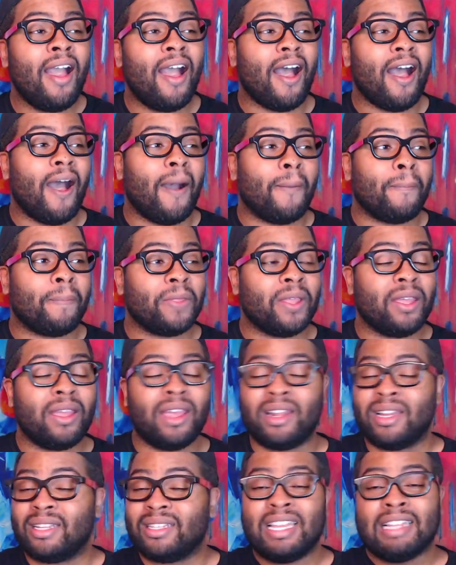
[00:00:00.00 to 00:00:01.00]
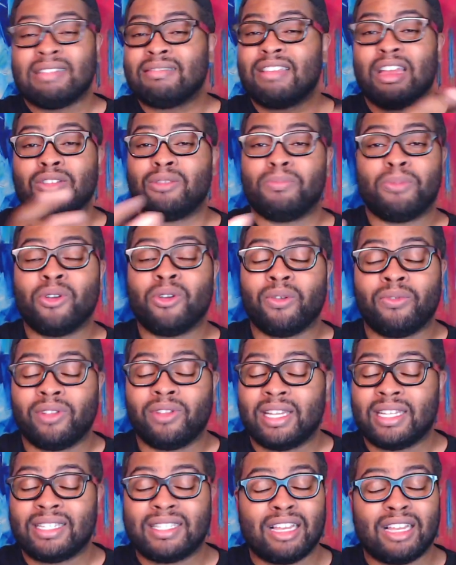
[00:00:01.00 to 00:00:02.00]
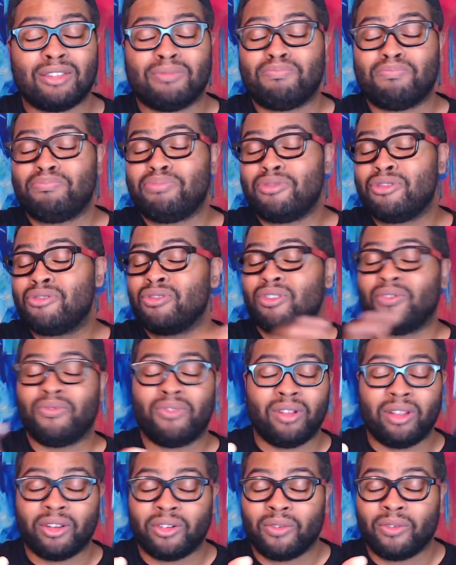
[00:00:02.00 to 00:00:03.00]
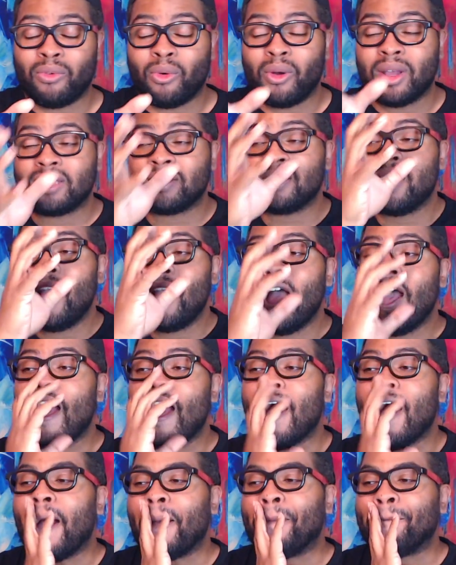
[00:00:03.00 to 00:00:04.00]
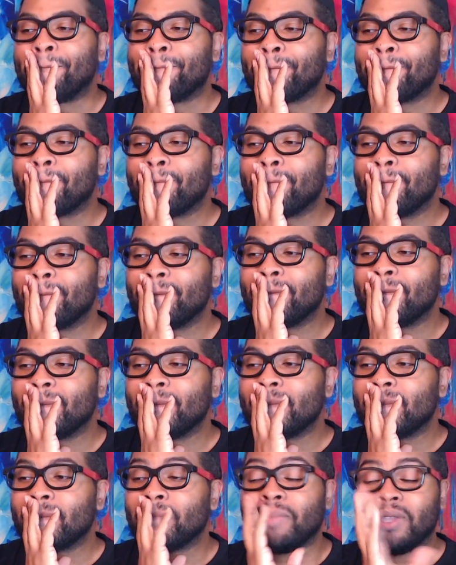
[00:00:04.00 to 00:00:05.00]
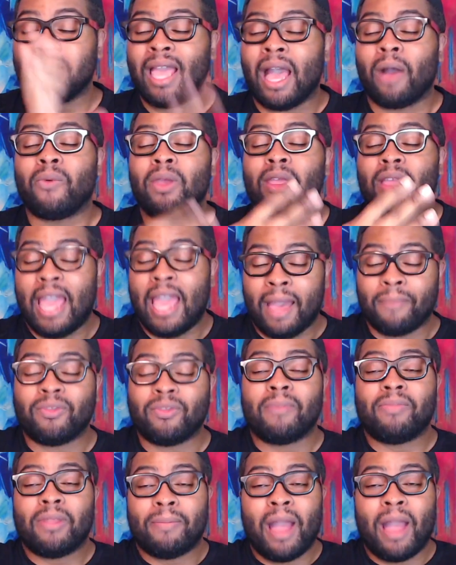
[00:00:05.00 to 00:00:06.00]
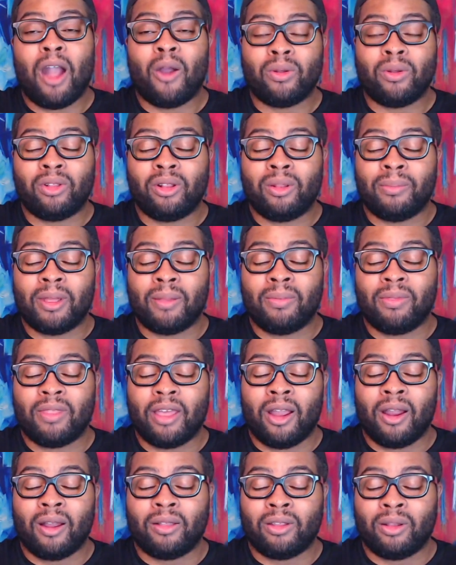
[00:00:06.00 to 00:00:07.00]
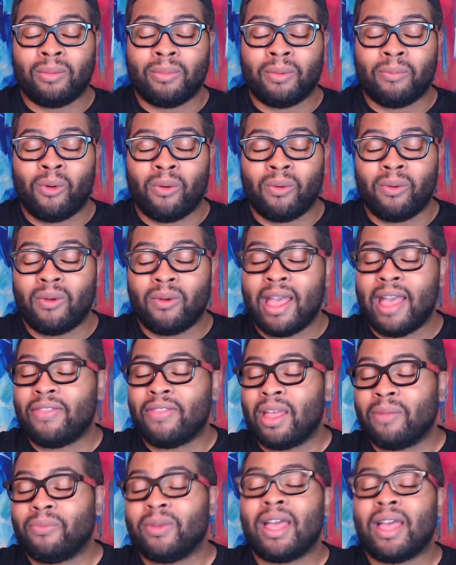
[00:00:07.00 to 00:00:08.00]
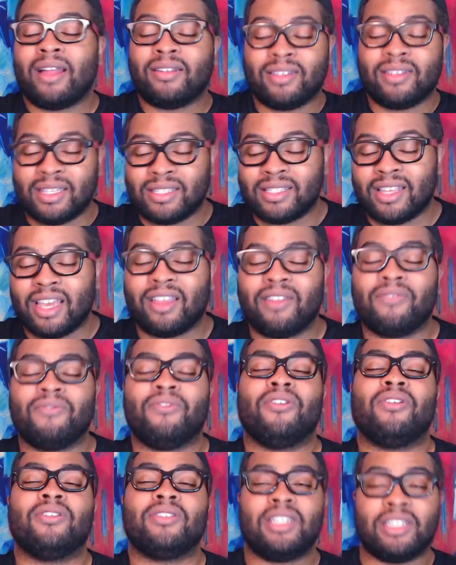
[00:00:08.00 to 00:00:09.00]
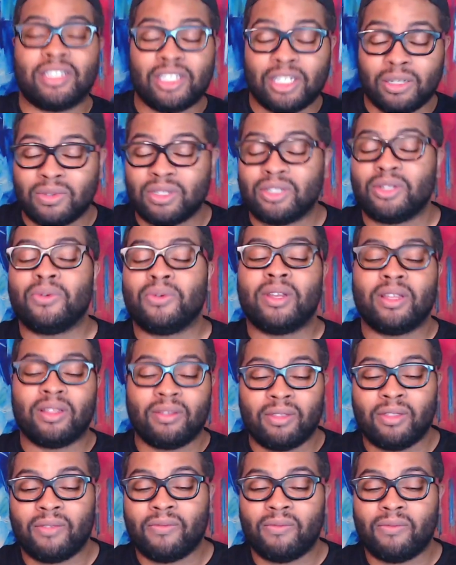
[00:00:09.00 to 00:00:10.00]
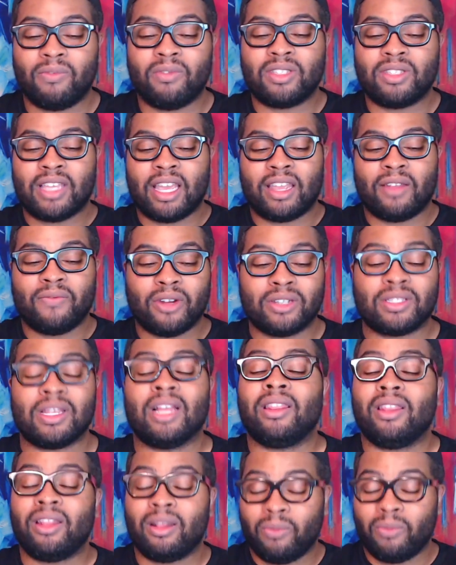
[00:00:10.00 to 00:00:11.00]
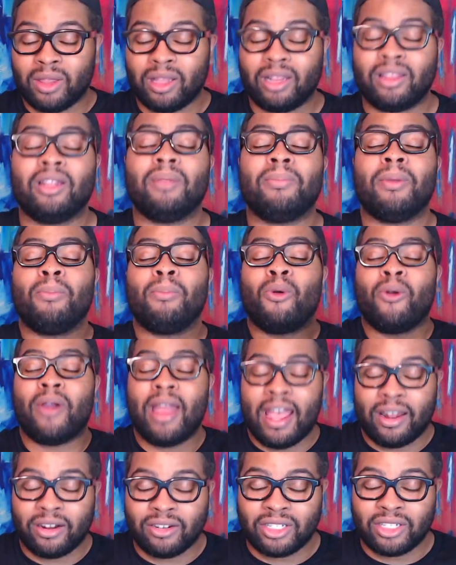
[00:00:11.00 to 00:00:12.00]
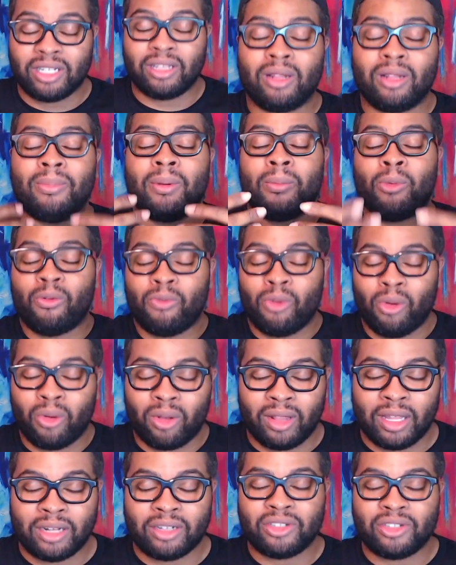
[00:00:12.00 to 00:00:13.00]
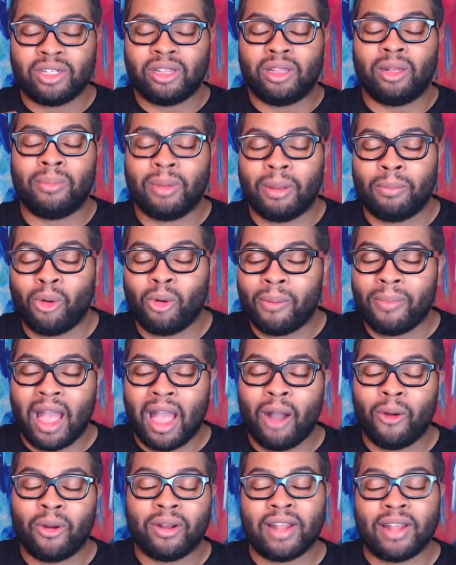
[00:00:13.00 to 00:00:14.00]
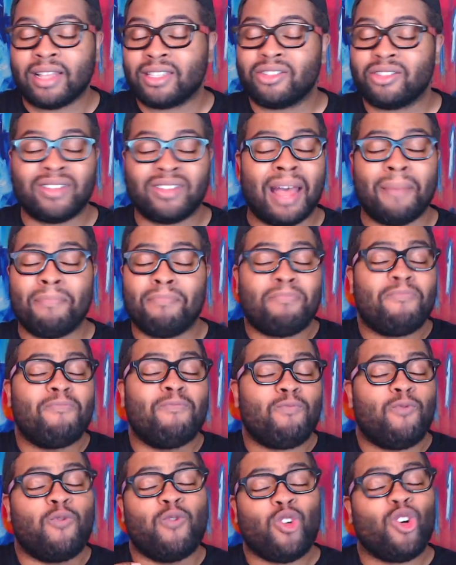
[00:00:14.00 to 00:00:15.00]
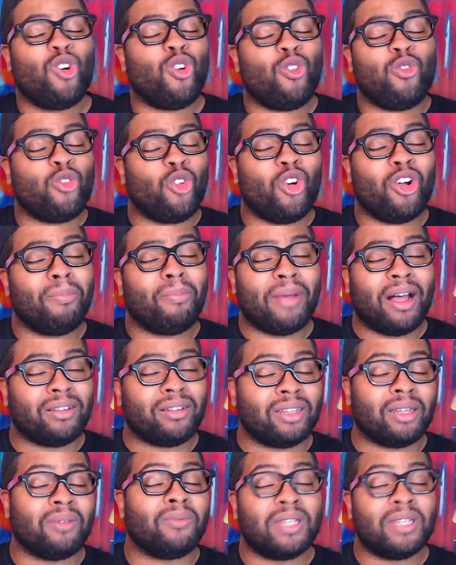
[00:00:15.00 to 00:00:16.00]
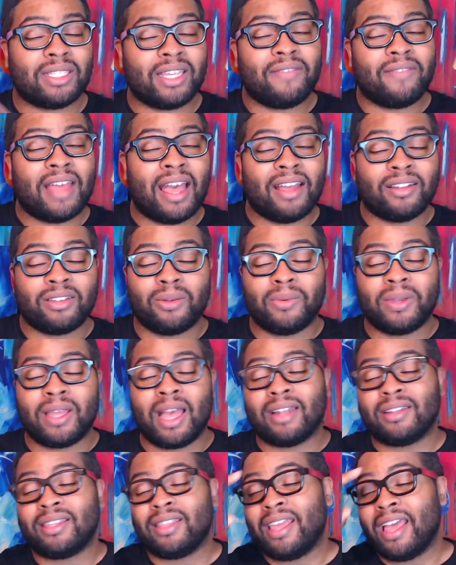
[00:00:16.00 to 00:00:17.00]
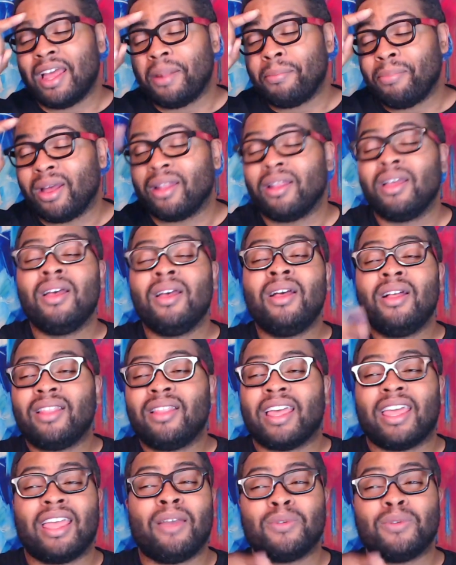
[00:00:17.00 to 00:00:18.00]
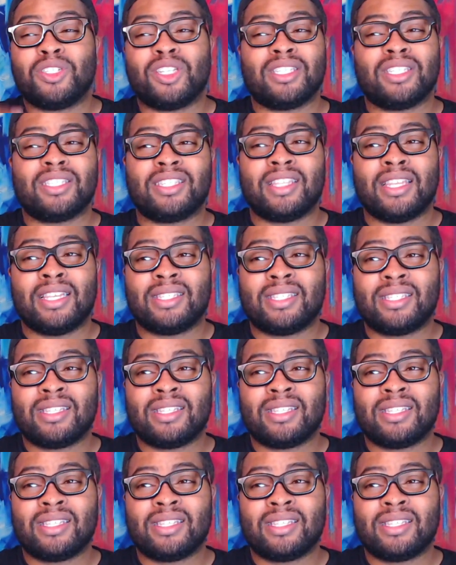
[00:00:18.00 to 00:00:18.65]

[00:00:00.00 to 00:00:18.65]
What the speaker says: And it sounds beautifully. It sounds beautiful in her voice. But yeah, we amped up the power a little bit there, a little bit more. And then we got into the second verse, and she was doing the second verse with a little bit more energy, a bit more vocal energy, a little bit more power. And that's still not full belting. We saved that until we got to the end. But, like, it was just this